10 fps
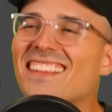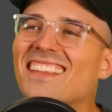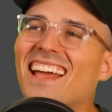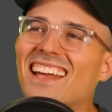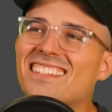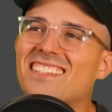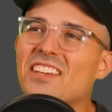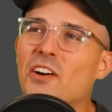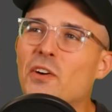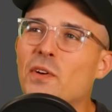And
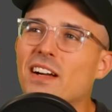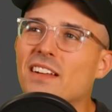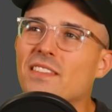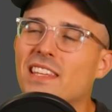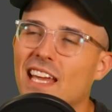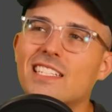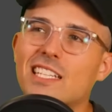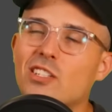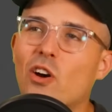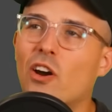so the
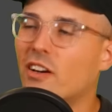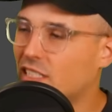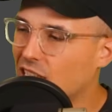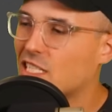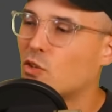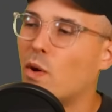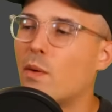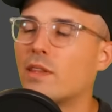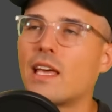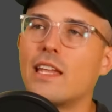XSR does away
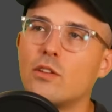with that.